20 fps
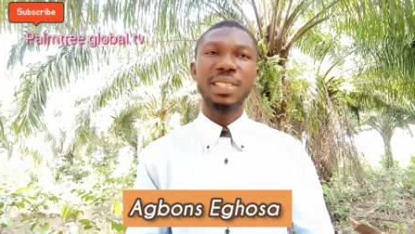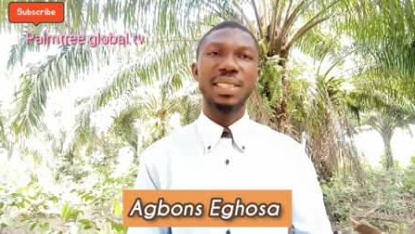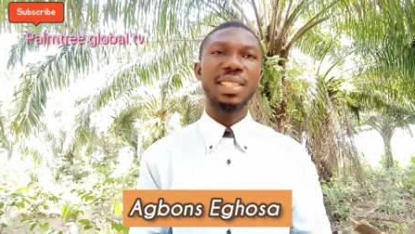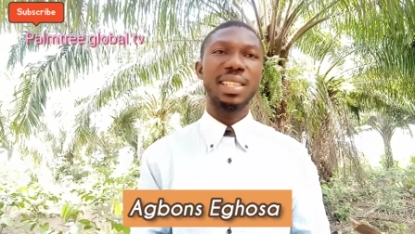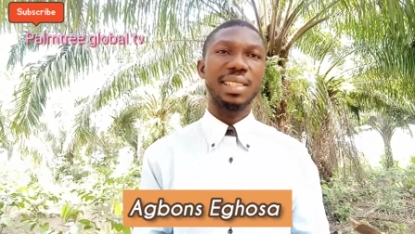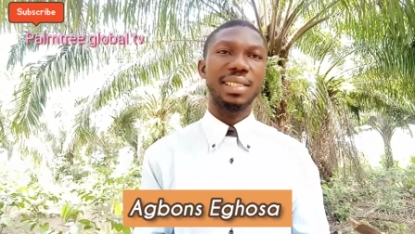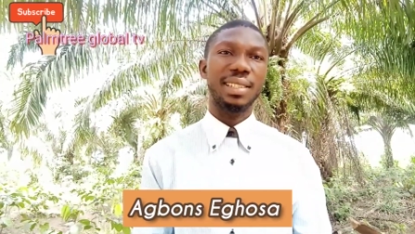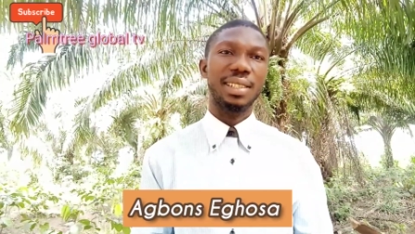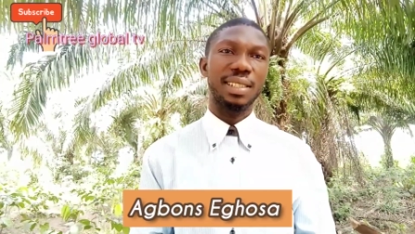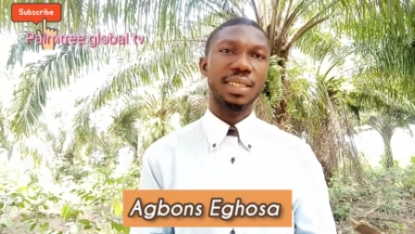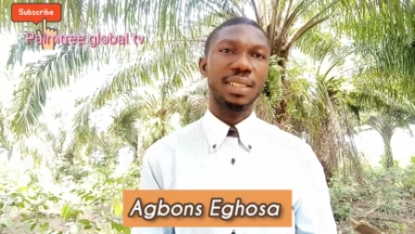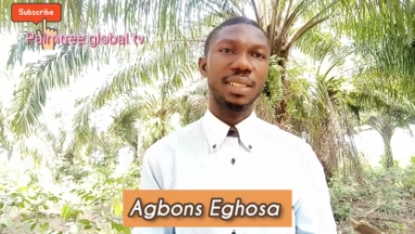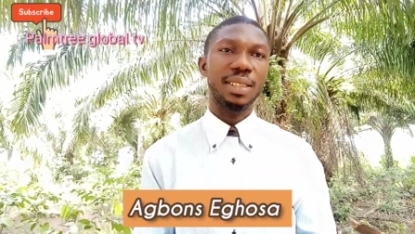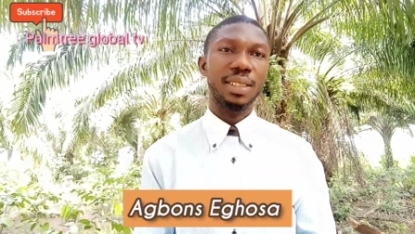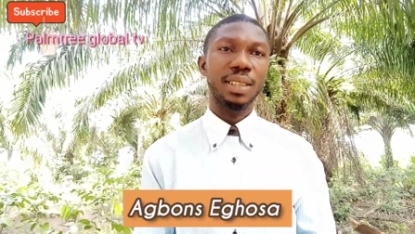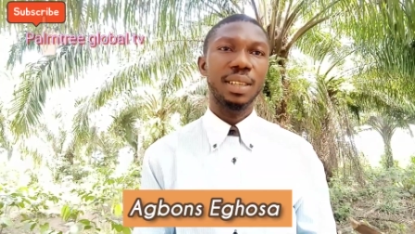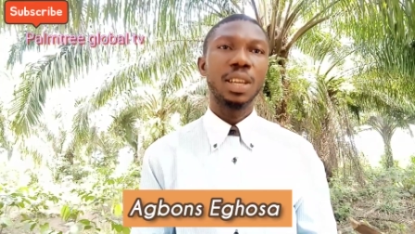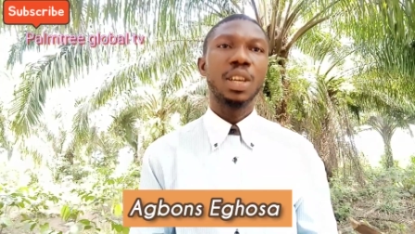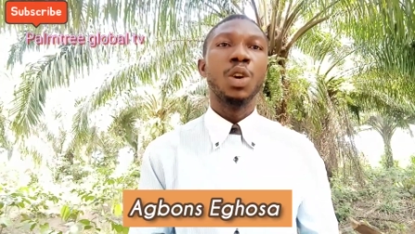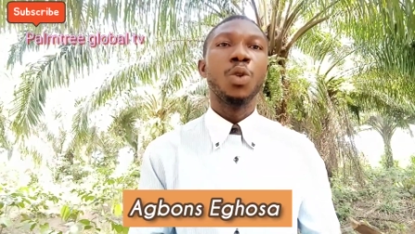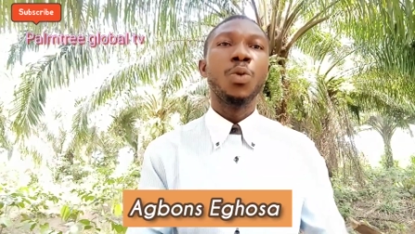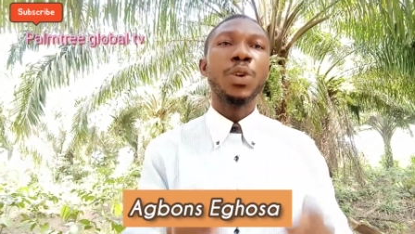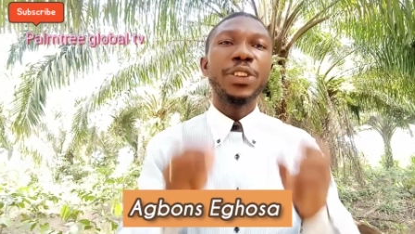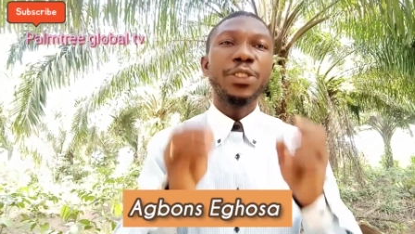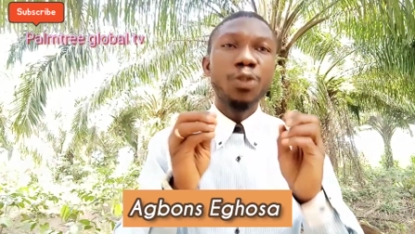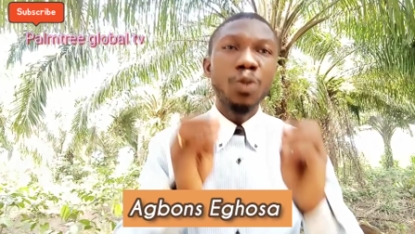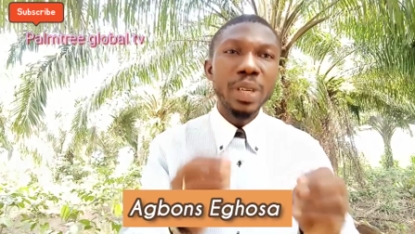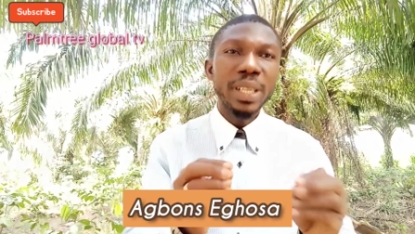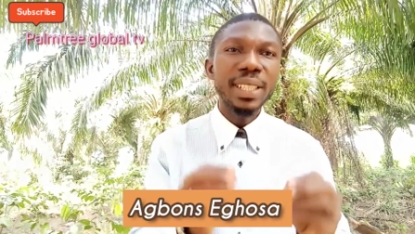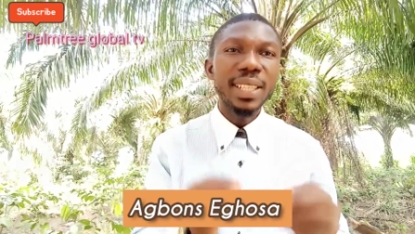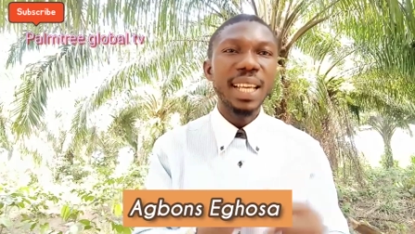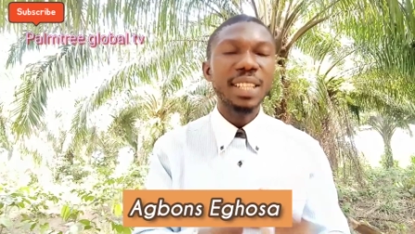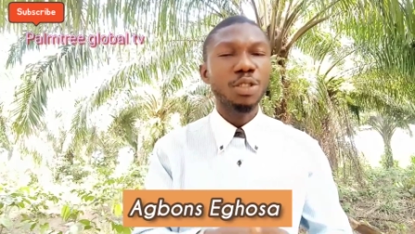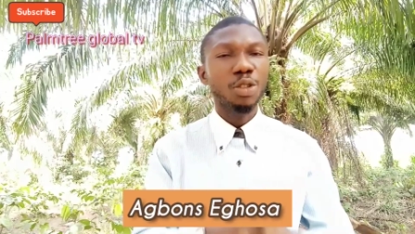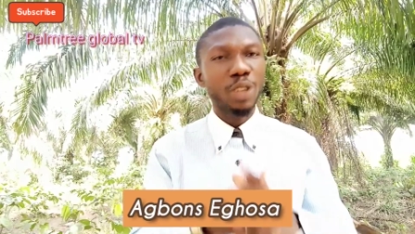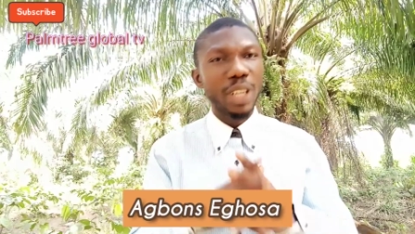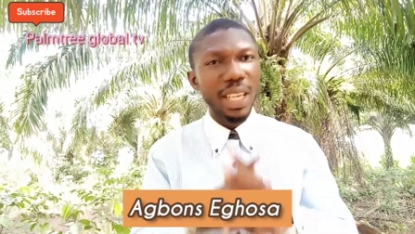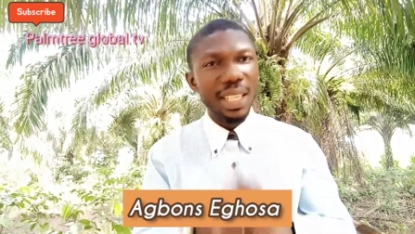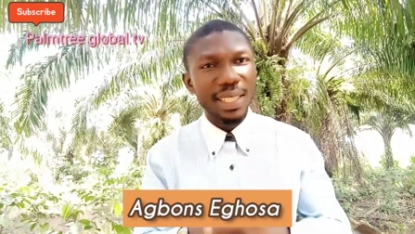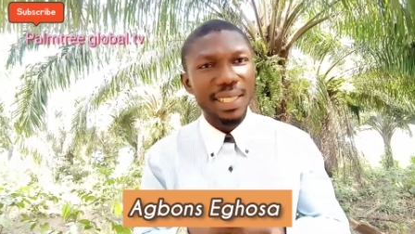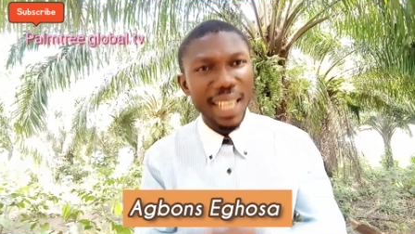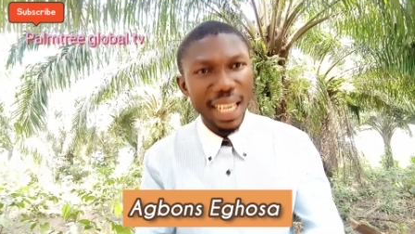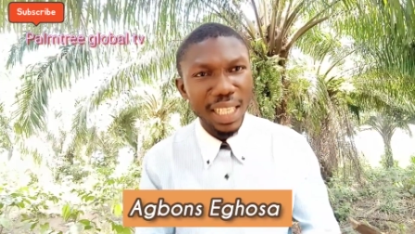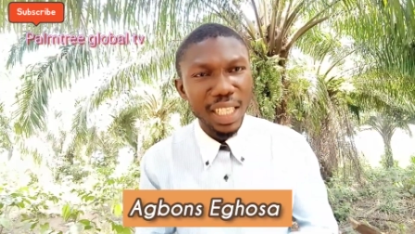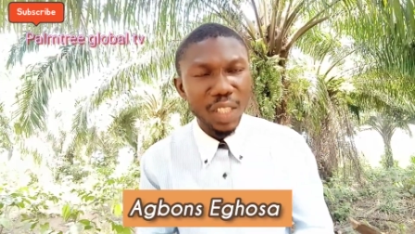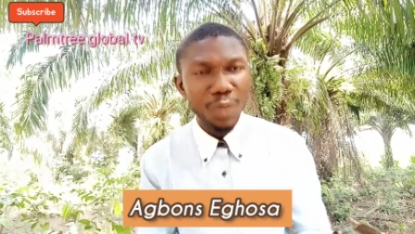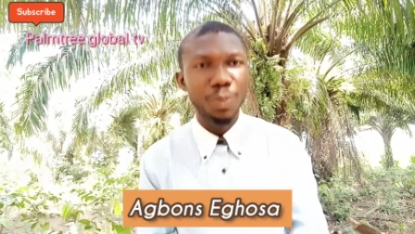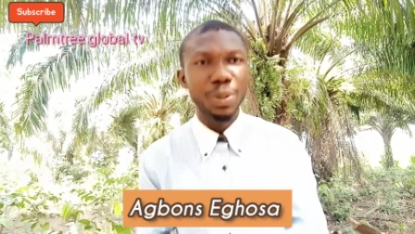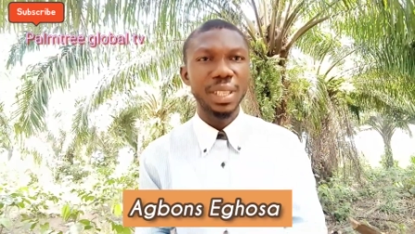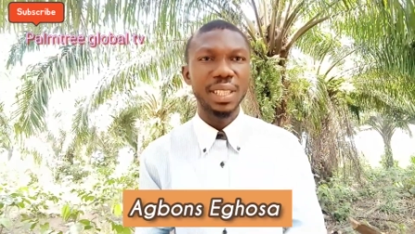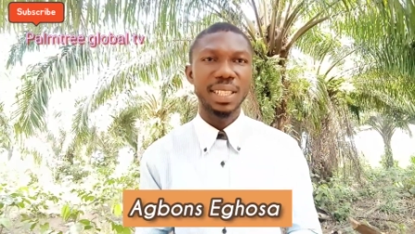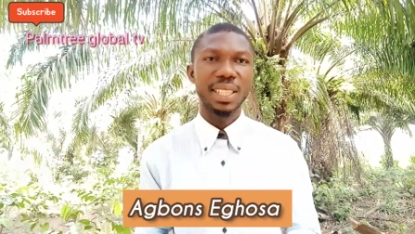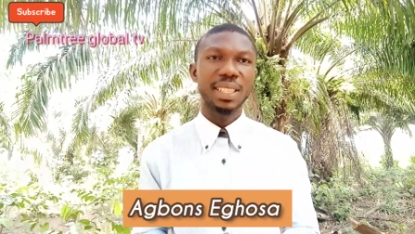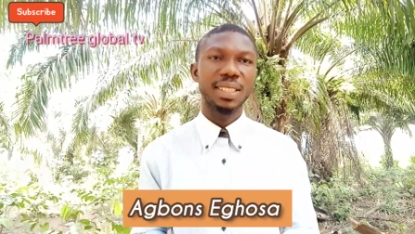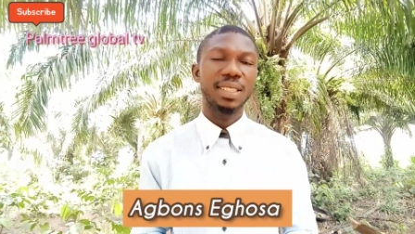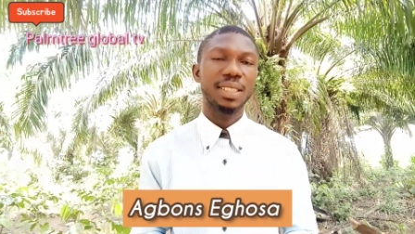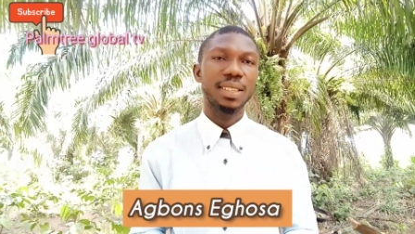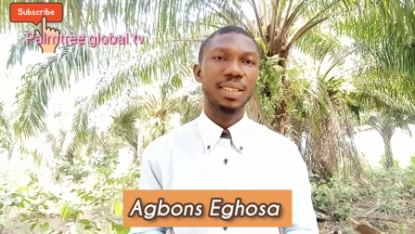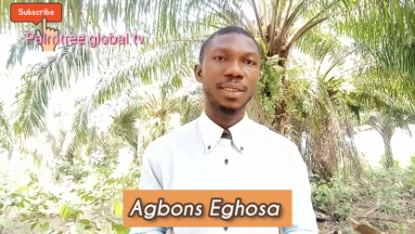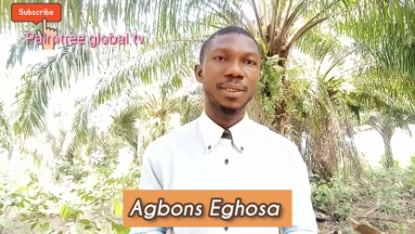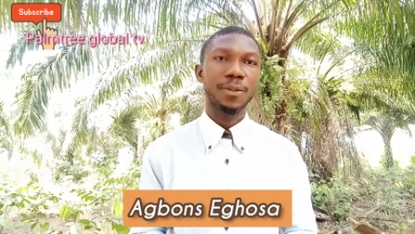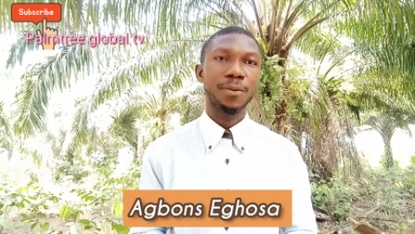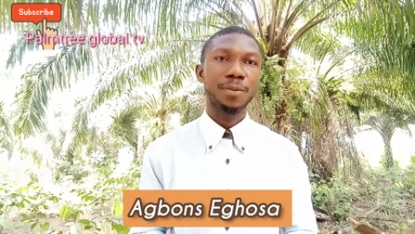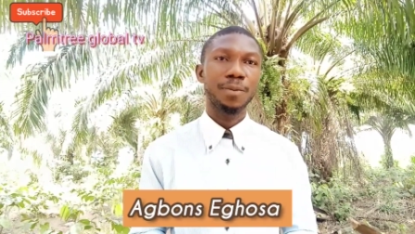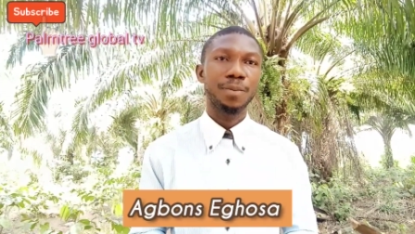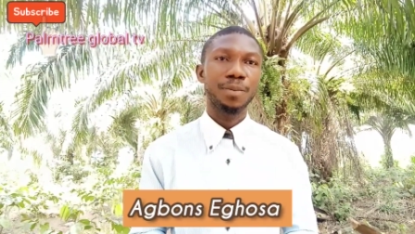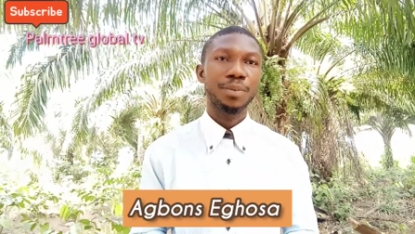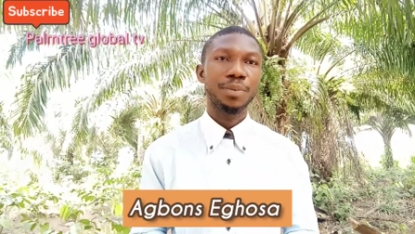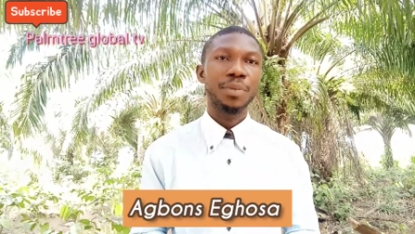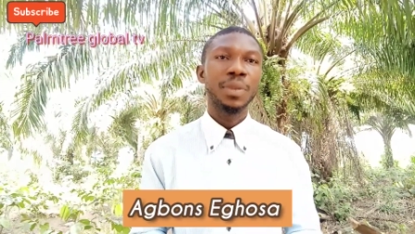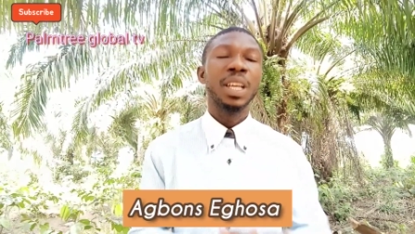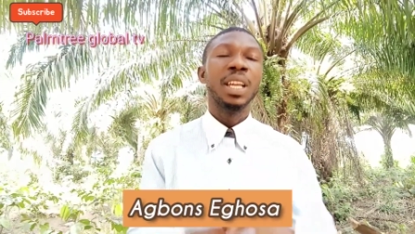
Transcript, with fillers: slicing vegetable. You don't need professional for this.